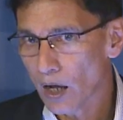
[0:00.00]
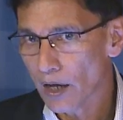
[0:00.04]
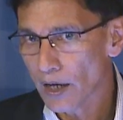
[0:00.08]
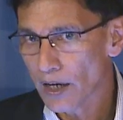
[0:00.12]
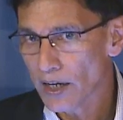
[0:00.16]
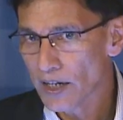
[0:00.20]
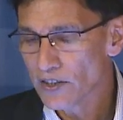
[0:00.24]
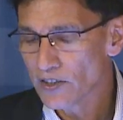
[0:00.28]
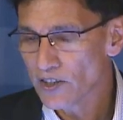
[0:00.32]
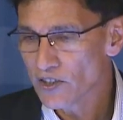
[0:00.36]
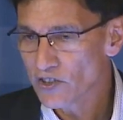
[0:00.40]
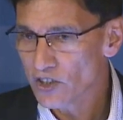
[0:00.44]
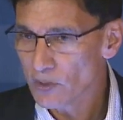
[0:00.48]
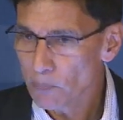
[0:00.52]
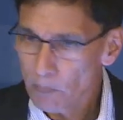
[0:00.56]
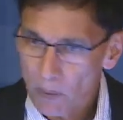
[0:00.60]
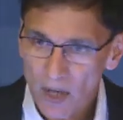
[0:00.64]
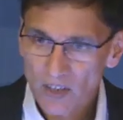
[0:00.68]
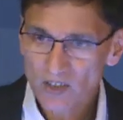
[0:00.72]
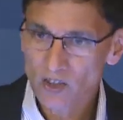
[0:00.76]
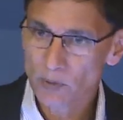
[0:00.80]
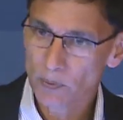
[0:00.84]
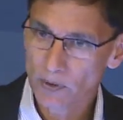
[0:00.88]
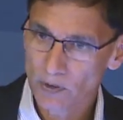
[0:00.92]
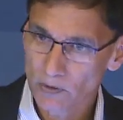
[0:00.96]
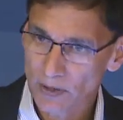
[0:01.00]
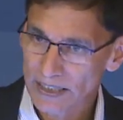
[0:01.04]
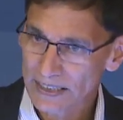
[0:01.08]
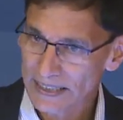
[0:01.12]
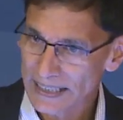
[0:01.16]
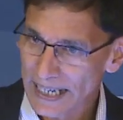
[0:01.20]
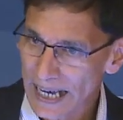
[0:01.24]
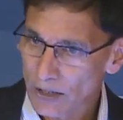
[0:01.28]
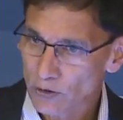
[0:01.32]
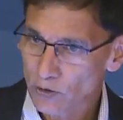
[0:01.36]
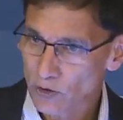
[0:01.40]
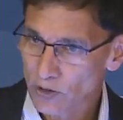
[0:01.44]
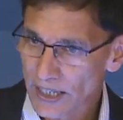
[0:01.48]
it is impossible right
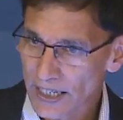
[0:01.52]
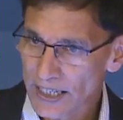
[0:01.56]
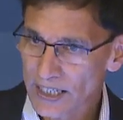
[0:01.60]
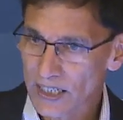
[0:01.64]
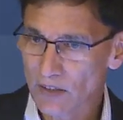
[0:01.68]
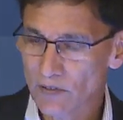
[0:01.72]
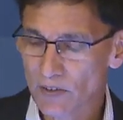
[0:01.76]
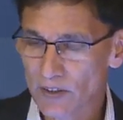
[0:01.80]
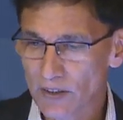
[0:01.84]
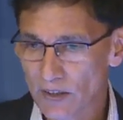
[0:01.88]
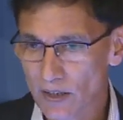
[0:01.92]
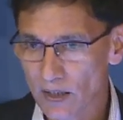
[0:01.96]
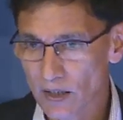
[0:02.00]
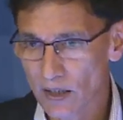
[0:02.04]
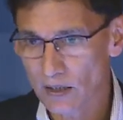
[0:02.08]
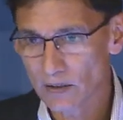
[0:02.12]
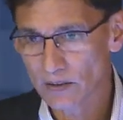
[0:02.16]
now today, given the,